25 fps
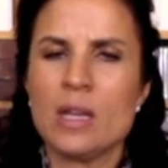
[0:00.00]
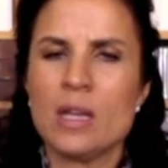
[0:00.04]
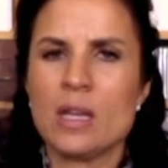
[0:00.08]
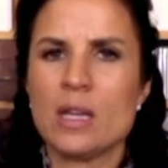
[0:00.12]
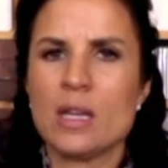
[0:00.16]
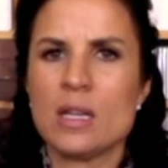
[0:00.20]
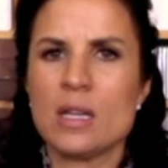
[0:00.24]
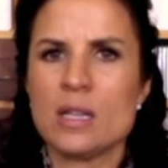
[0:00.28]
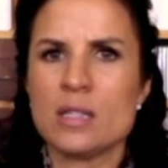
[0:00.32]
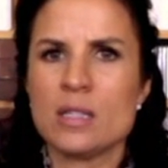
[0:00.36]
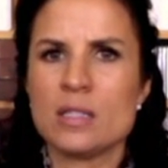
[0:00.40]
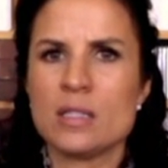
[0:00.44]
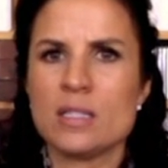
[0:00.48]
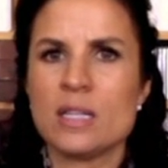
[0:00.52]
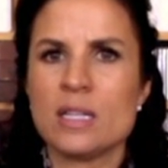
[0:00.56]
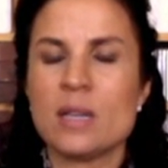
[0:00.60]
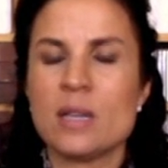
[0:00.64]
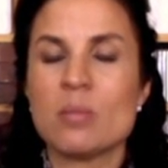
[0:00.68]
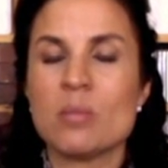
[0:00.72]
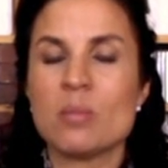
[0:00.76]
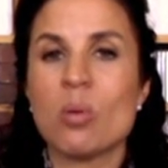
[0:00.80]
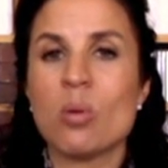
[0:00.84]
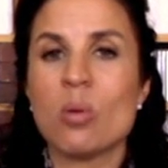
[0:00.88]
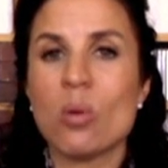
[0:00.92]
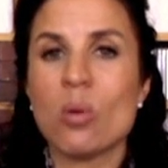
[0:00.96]
is the
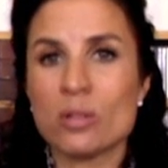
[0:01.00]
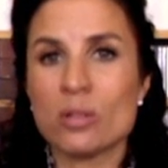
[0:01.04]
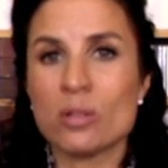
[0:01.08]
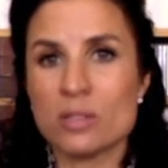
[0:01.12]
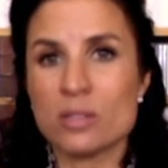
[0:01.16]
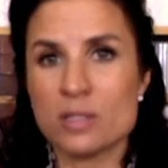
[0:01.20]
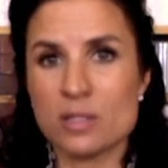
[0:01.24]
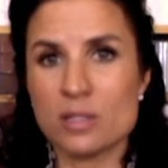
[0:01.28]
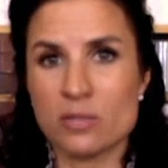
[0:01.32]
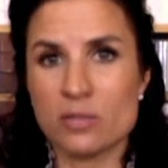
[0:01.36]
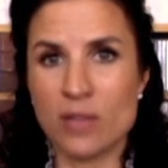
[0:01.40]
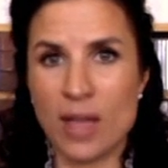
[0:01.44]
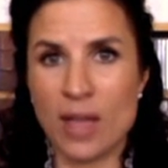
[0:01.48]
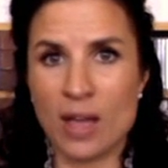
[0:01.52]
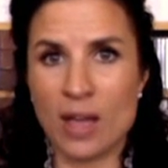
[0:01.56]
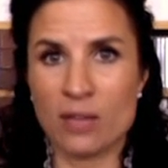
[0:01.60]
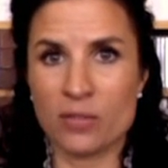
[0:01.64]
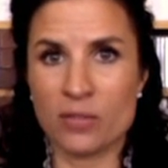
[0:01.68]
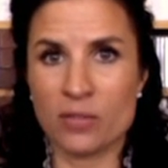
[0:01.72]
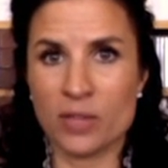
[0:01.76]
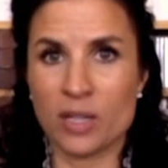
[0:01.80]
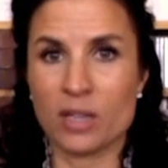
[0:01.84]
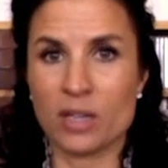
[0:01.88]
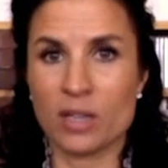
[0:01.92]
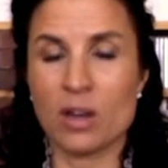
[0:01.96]
importance of
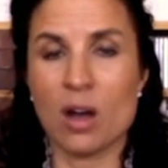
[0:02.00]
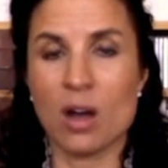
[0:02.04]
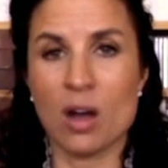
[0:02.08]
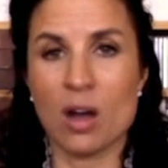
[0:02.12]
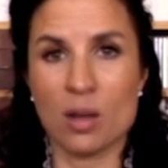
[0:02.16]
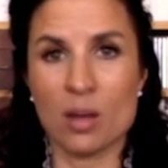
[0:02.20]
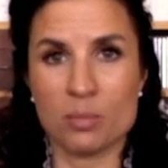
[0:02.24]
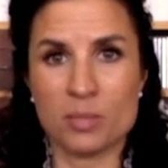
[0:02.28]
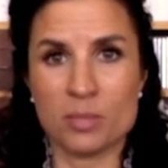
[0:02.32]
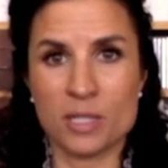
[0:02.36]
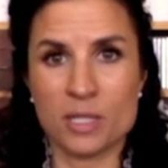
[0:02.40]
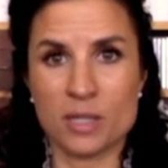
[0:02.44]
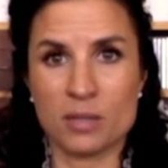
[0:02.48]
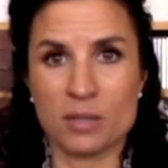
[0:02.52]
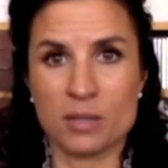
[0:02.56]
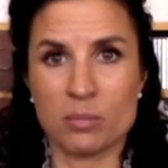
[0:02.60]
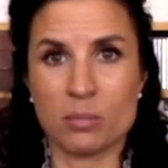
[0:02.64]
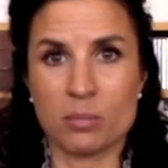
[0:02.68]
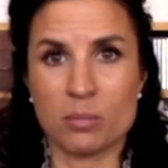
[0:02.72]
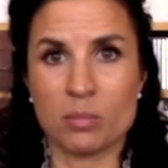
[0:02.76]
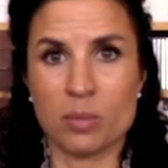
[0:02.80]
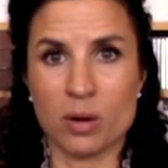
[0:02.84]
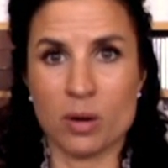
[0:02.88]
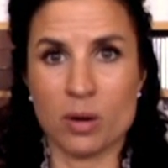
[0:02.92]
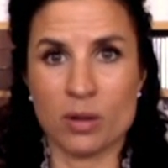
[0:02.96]
having an opt-in
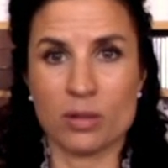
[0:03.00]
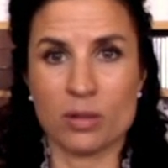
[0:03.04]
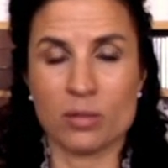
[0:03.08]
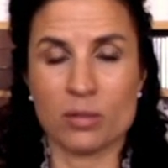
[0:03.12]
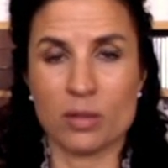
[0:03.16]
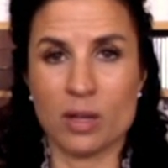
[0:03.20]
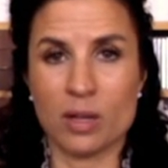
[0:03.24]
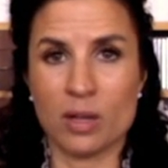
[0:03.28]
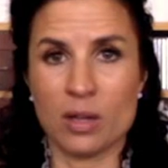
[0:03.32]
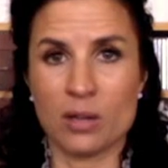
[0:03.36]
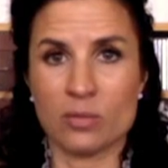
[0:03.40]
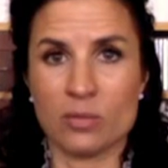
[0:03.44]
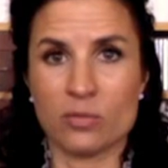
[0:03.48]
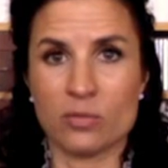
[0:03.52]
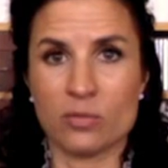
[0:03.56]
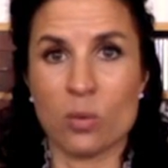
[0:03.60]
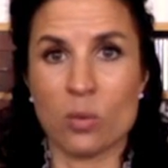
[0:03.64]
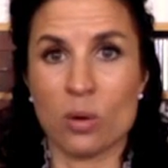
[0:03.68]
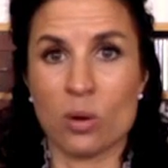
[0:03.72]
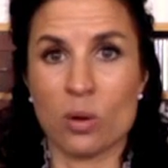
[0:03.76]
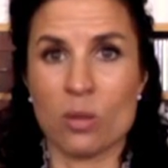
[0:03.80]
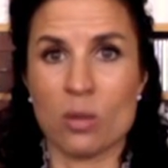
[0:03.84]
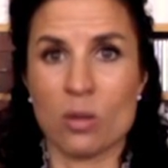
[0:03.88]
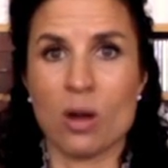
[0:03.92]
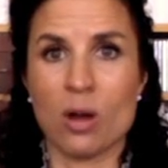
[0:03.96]

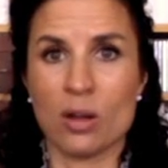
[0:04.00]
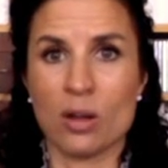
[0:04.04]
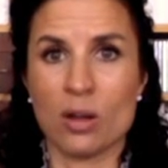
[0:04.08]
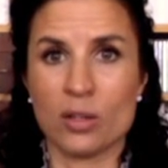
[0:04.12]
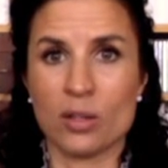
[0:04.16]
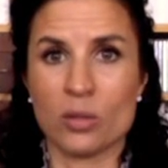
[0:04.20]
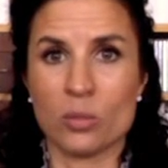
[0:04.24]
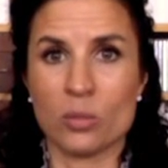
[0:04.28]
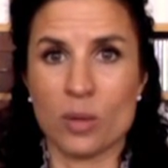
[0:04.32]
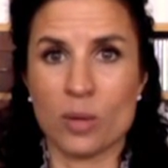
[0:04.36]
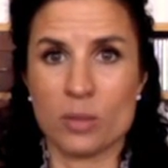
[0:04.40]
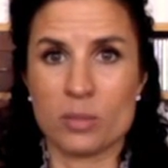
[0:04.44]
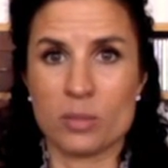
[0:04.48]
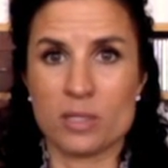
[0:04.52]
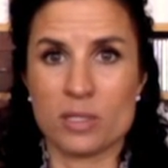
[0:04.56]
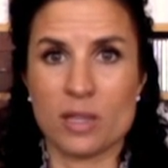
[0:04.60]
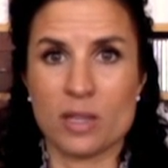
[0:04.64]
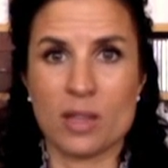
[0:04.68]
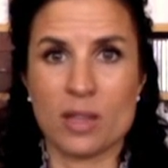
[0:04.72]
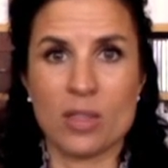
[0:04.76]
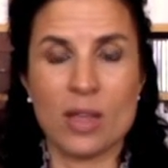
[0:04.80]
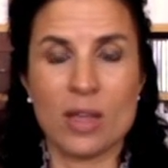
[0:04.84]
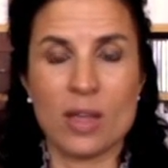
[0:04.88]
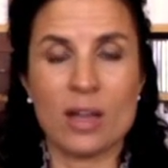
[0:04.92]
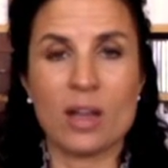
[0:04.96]
form on your
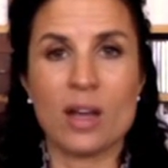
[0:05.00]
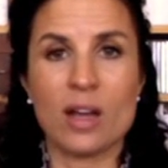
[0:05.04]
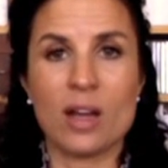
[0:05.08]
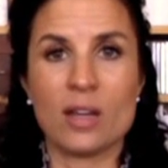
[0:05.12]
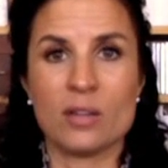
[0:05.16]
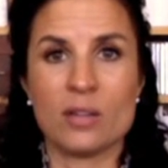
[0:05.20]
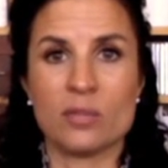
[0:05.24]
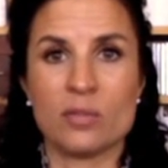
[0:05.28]
website. That kind of,